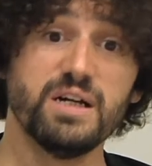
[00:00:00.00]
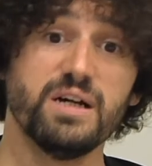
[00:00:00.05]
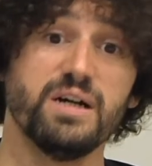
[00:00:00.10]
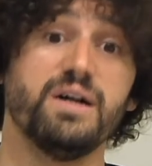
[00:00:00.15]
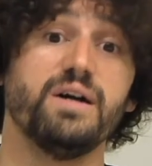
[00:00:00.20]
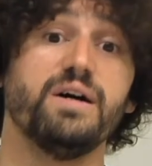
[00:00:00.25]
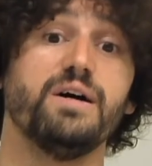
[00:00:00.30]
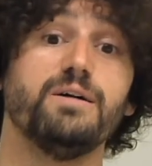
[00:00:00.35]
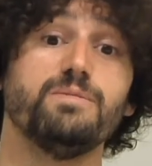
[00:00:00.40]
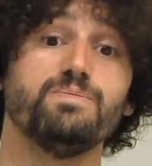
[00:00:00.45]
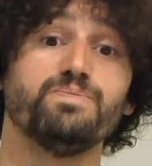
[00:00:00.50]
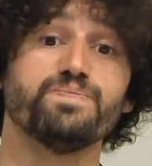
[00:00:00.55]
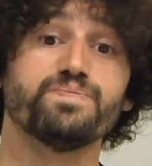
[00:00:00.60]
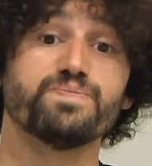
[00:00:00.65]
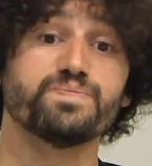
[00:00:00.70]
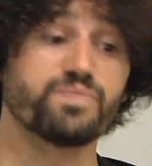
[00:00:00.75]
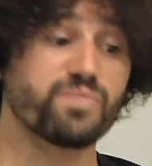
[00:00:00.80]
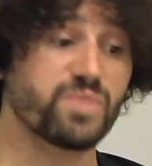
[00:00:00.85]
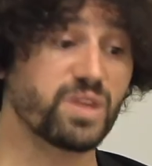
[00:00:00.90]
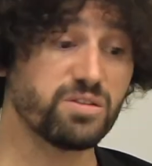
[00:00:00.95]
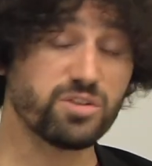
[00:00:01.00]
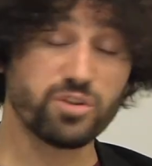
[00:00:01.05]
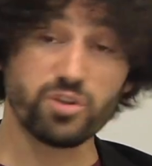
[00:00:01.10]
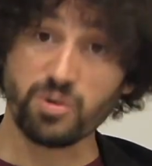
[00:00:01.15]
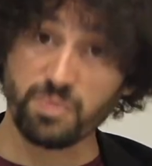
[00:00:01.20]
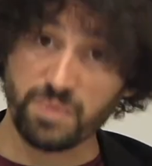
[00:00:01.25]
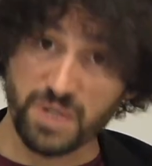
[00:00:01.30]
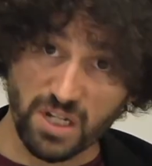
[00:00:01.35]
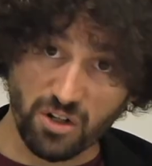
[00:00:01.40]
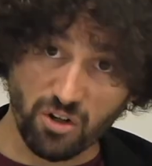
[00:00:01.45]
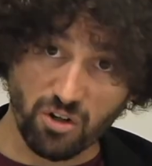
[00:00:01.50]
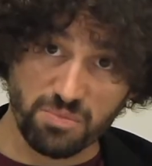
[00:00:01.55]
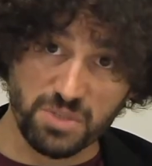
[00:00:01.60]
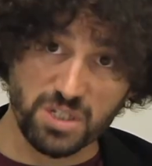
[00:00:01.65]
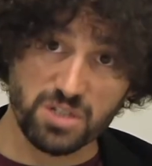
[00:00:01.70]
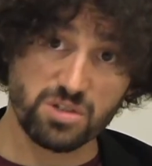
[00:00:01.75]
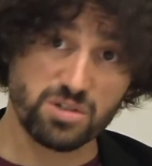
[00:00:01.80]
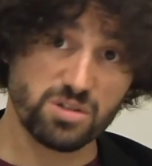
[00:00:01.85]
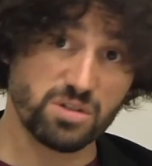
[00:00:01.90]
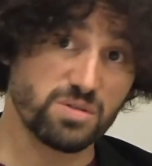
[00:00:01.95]
um, the European
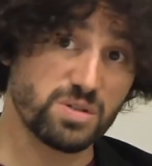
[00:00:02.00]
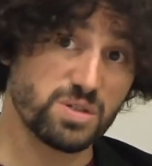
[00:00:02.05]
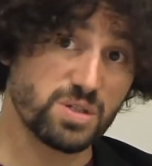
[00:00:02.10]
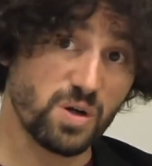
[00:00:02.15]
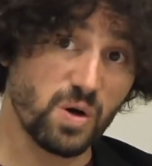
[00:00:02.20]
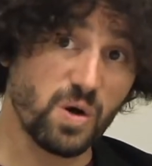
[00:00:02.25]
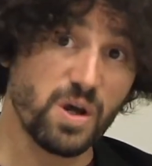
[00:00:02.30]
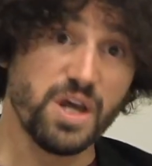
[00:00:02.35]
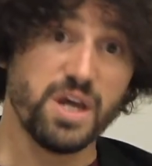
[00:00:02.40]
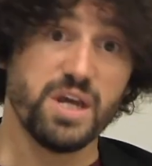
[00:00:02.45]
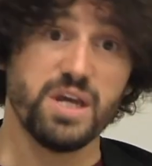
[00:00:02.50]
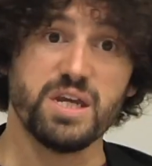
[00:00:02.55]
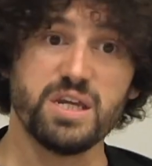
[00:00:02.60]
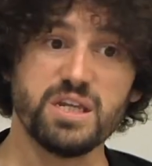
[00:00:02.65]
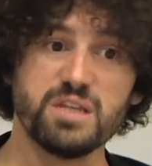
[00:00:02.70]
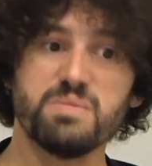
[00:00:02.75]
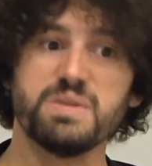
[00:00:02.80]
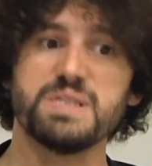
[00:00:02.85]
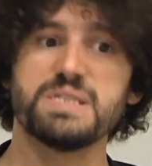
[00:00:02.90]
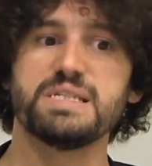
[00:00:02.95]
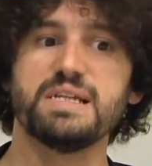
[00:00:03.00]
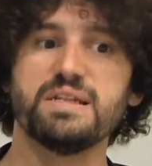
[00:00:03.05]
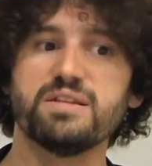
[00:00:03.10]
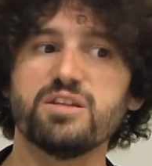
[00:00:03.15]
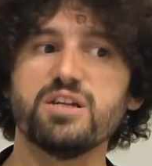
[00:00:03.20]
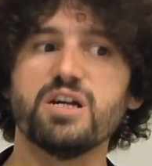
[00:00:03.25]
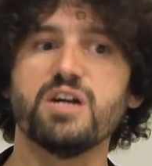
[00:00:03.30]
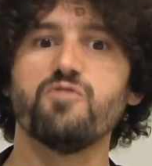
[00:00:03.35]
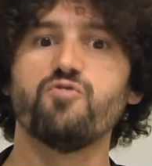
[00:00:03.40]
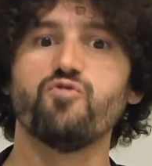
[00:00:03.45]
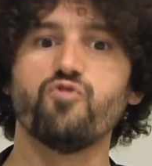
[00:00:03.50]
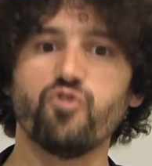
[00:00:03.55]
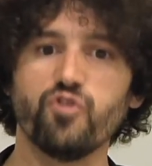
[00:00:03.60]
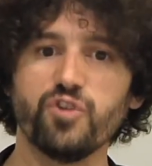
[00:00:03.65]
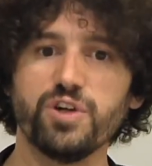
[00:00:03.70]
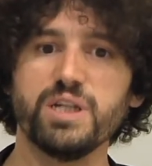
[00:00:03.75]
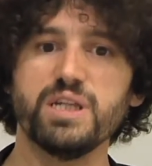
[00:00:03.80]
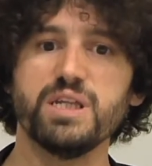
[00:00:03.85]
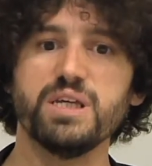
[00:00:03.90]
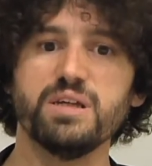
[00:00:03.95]
Commission. So it means that they are
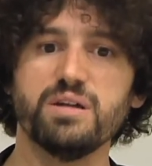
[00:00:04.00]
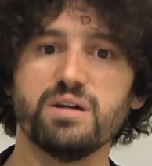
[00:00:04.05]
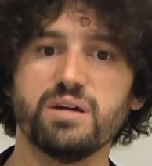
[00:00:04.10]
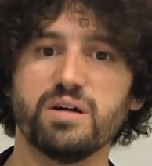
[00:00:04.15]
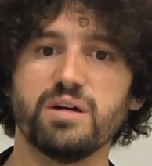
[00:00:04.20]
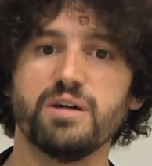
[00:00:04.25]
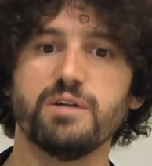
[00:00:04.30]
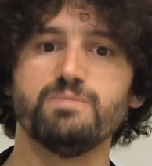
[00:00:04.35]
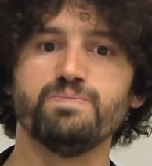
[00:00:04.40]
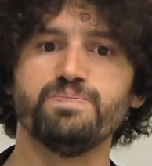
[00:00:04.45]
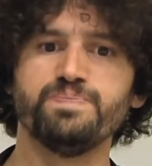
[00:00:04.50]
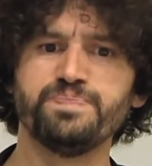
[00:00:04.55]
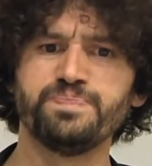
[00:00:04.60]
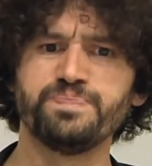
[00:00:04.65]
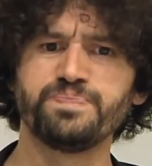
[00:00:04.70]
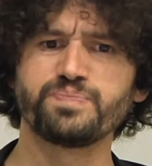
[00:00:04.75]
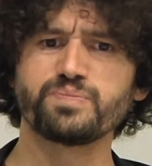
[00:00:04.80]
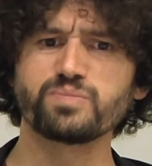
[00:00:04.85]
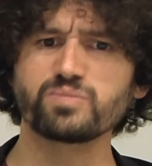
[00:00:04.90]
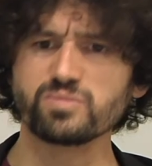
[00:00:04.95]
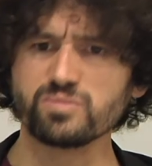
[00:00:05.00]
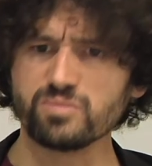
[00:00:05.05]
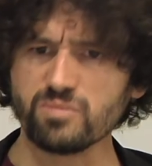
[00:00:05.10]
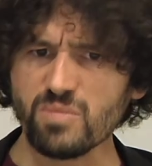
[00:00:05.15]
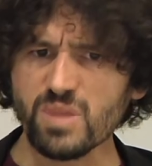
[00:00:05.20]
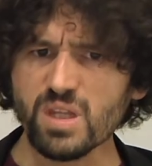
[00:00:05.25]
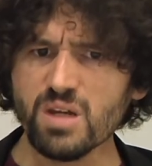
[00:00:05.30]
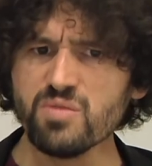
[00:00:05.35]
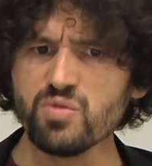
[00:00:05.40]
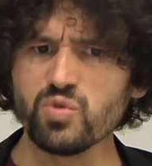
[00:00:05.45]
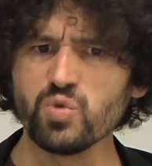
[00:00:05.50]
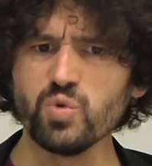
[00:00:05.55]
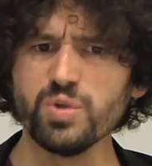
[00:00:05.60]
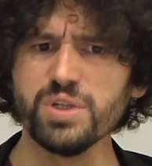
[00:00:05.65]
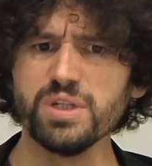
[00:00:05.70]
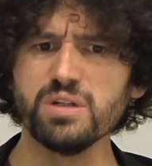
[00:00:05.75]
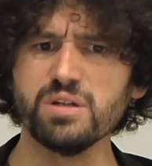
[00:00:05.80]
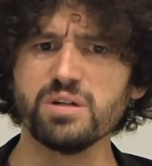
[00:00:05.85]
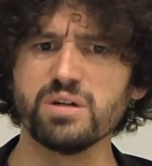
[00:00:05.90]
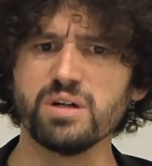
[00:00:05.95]
really um,
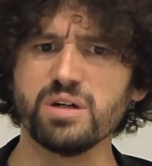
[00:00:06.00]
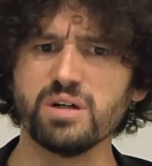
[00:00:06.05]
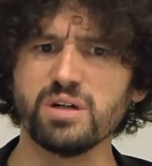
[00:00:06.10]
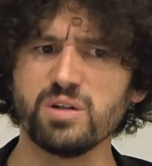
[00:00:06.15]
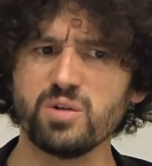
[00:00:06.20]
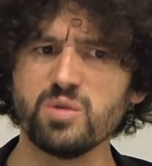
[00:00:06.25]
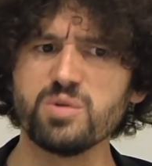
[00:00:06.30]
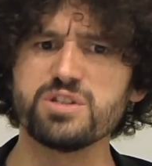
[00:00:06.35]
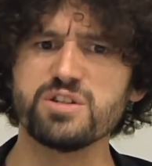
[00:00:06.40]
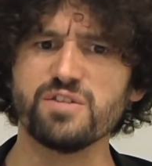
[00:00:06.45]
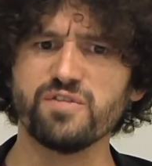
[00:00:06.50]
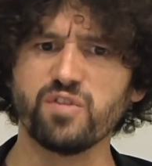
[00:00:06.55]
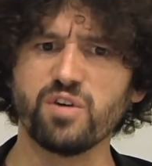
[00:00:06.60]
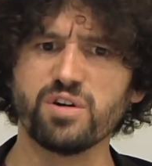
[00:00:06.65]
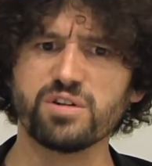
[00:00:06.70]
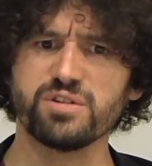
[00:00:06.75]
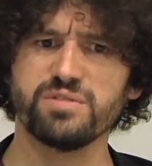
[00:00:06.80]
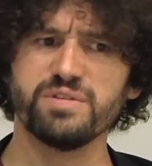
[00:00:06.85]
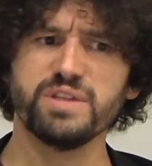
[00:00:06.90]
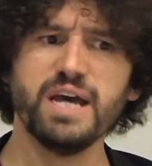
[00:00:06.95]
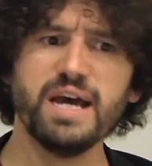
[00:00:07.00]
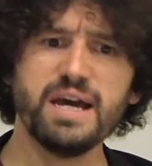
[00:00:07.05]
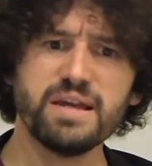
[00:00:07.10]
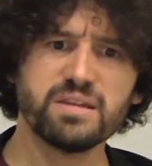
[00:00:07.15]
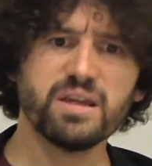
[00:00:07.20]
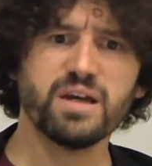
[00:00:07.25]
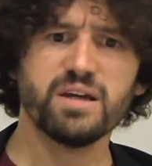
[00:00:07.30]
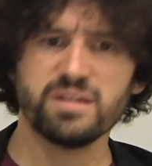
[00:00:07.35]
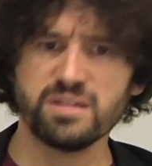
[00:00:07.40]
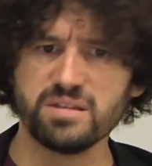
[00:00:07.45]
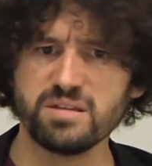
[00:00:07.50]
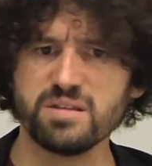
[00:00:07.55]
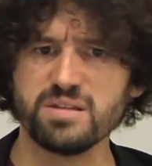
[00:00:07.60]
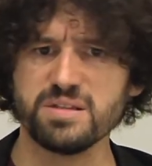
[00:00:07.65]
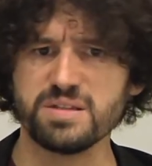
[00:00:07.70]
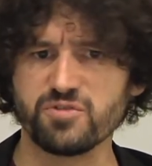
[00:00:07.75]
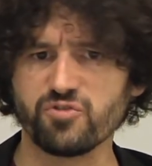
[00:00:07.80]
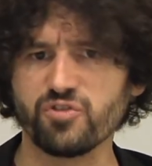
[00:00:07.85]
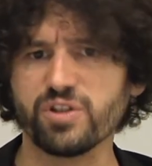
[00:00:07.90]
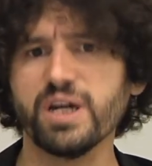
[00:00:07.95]
doing uh, lots of work on that and in
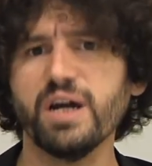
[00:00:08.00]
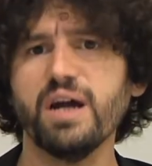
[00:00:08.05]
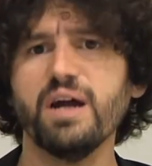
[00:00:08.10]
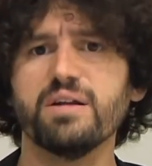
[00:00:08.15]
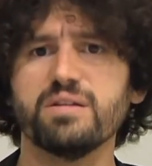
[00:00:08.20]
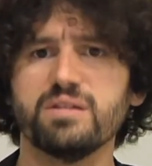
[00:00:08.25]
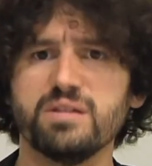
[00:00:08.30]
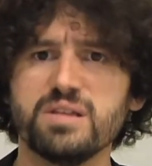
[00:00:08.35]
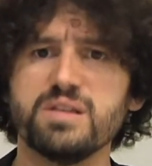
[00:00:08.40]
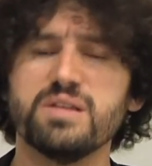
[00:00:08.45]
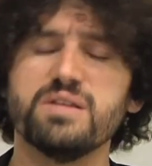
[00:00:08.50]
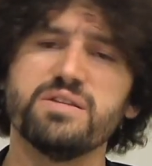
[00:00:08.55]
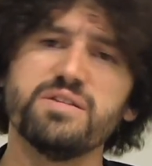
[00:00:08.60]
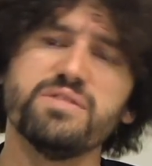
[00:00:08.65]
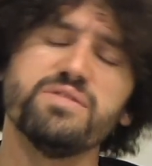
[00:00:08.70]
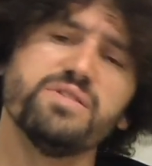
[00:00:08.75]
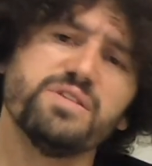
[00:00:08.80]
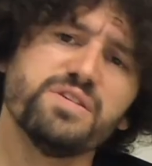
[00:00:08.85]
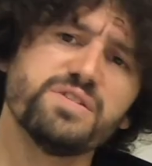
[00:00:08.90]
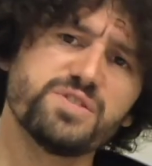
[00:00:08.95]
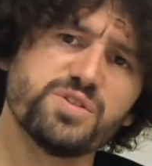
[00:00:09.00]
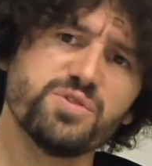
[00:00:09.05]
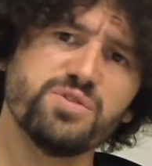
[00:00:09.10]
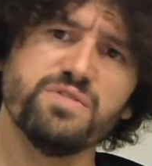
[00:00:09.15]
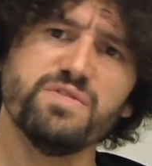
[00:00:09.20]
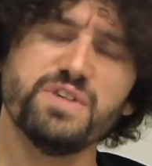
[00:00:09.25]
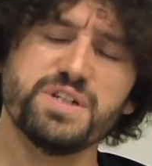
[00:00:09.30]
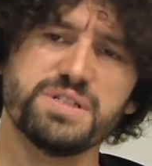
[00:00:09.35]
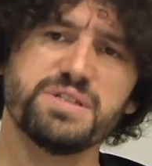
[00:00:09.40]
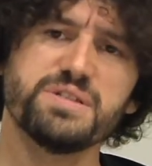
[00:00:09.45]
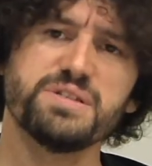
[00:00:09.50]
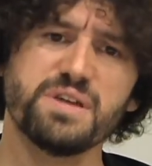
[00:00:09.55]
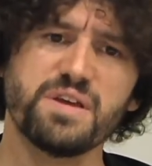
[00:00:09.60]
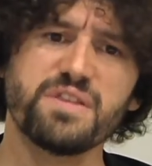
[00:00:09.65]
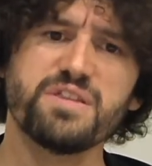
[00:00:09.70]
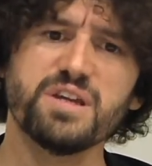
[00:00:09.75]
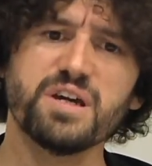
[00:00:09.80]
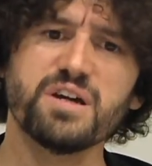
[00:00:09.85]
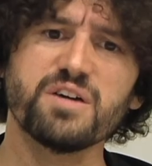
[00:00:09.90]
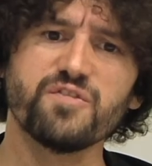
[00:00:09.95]
this regard, it, this university I
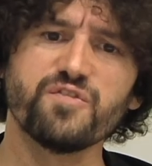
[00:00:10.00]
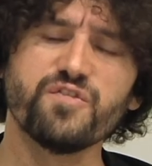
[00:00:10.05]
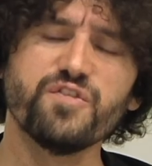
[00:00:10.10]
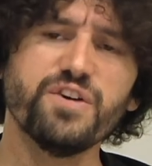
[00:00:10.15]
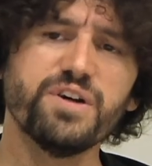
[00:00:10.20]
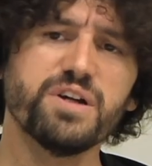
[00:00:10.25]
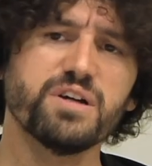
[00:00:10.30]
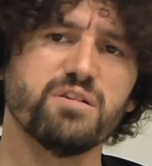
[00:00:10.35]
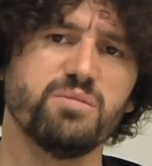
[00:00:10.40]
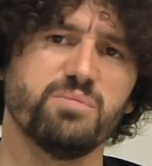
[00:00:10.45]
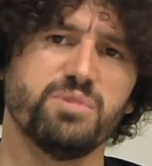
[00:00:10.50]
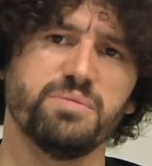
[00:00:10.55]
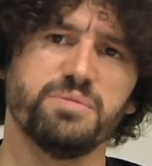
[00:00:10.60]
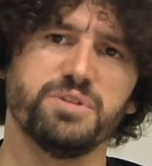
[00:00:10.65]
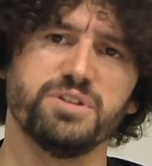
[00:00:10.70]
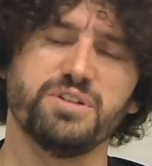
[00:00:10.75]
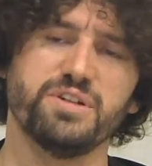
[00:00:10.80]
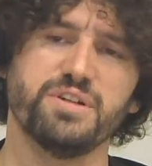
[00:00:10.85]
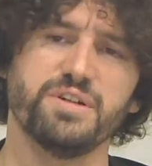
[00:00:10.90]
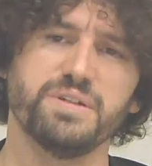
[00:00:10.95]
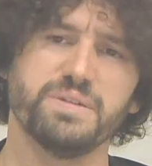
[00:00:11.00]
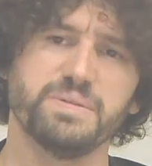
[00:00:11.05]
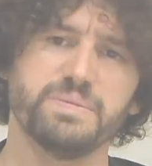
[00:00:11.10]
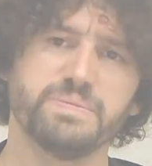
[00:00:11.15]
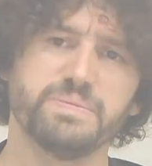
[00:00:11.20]
think is very complementary.